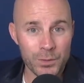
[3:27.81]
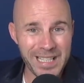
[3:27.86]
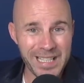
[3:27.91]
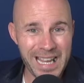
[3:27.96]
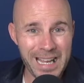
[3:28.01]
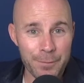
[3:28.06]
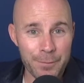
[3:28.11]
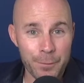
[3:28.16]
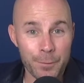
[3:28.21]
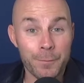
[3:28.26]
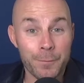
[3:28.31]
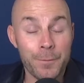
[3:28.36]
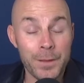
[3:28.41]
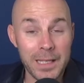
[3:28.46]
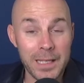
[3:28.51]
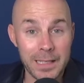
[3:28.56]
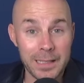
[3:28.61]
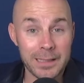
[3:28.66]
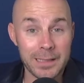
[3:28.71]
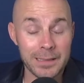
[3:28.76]
have the
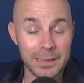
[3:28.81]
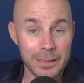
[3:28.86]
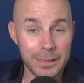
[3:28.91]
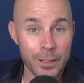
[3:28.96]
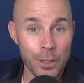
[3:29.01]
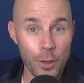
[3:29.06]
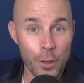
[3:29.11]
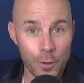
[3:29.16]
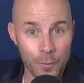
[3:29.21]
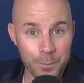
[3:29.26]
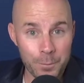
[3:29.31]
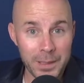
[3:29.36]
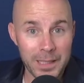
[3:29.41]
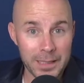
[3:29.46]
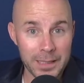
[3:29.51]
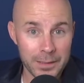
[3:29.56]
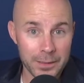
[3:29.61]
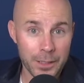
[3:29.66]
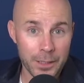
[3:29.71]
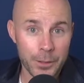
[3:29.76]
fear of being
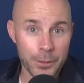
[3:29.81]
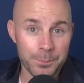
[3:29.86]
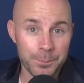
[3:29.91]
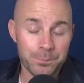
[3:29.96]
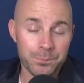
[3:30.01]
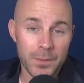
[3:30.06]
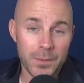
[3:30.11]
alone.